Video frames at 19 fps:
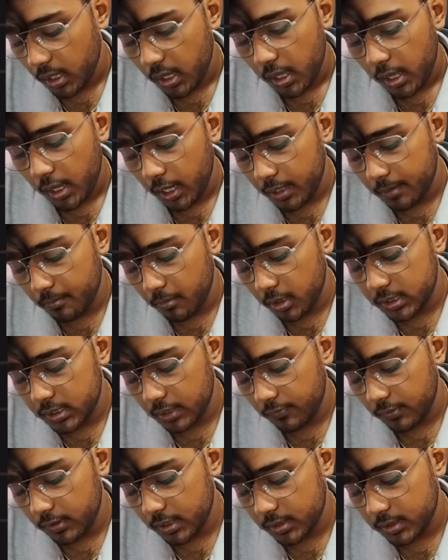and merging
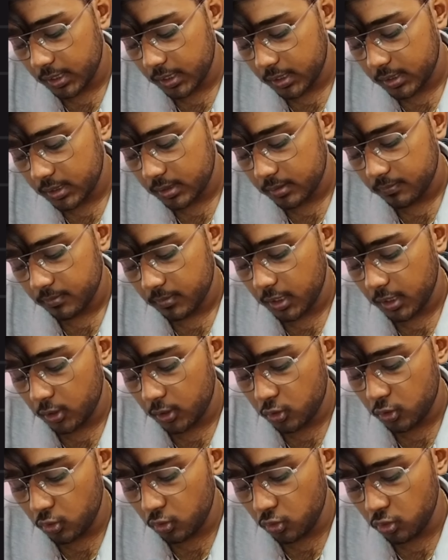with the 6, then
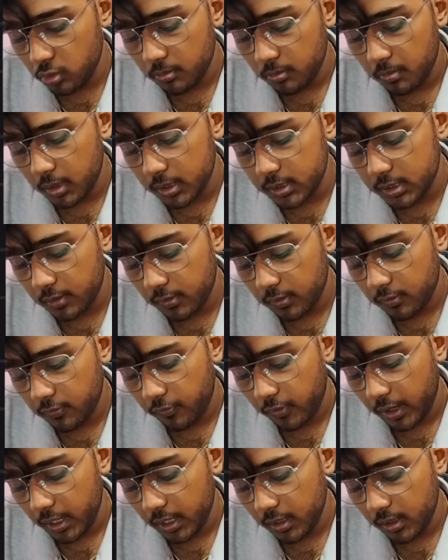2 merging with
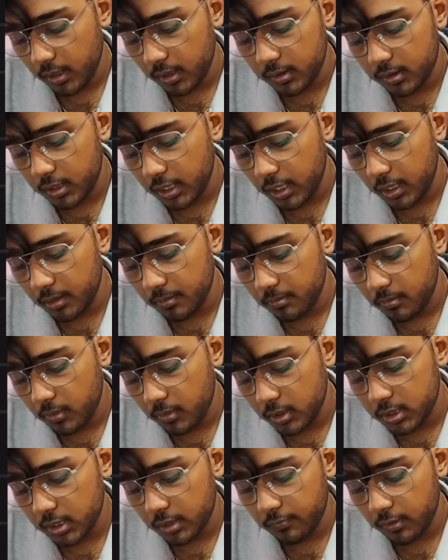5, and 3
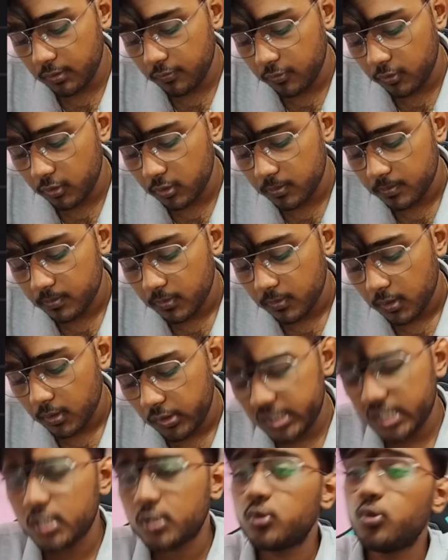merging with 4. We're
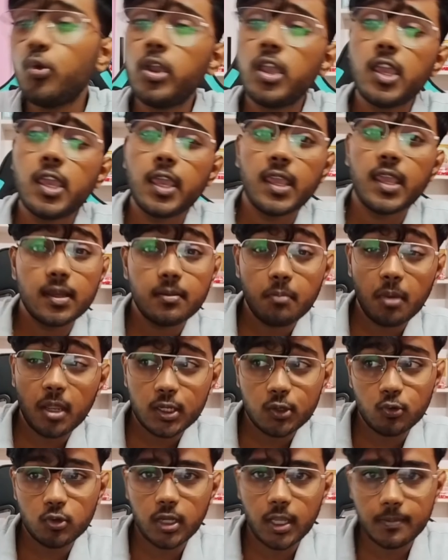just doing n by
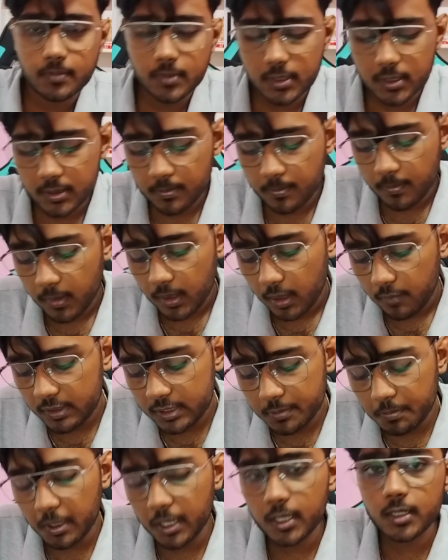2 times, which
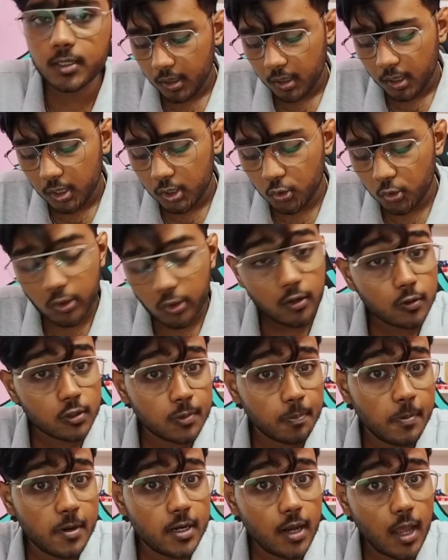means you need to
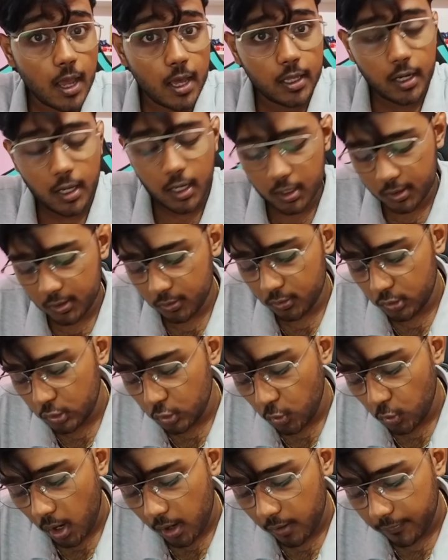split the array into 2
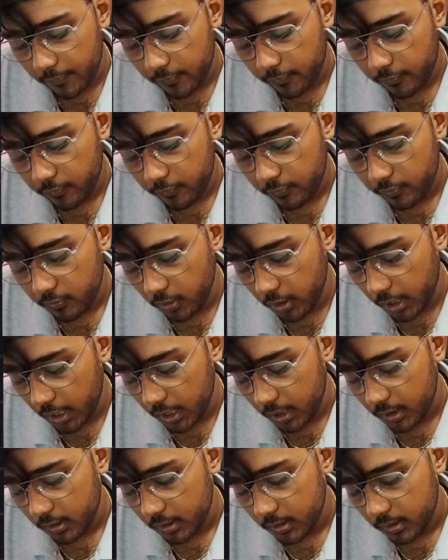half. Okay,
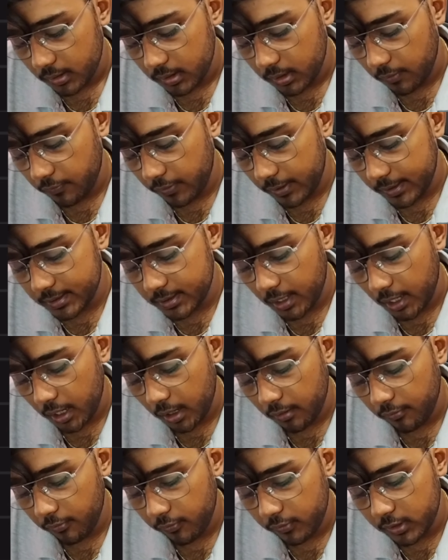the first
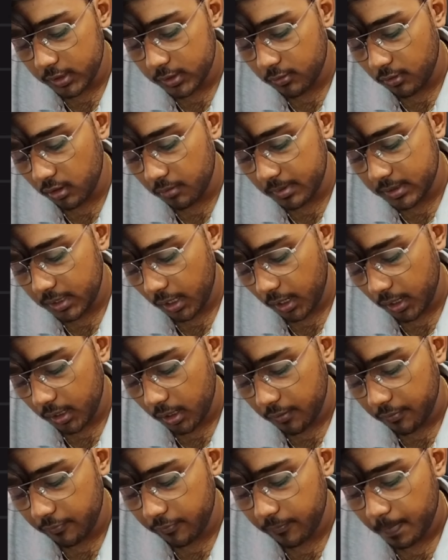half, this is going to be second half.
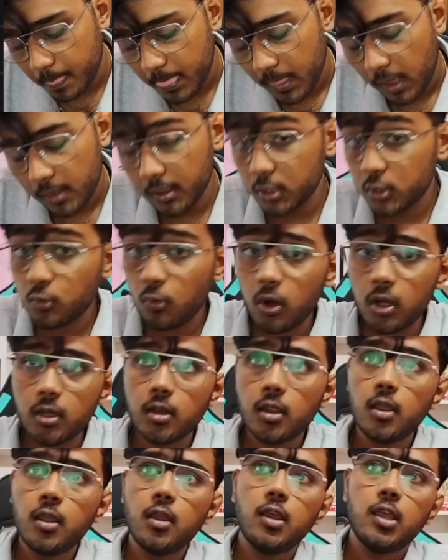That's what
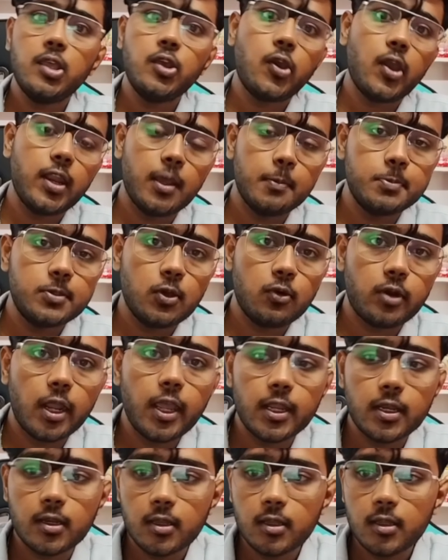you can observe, right?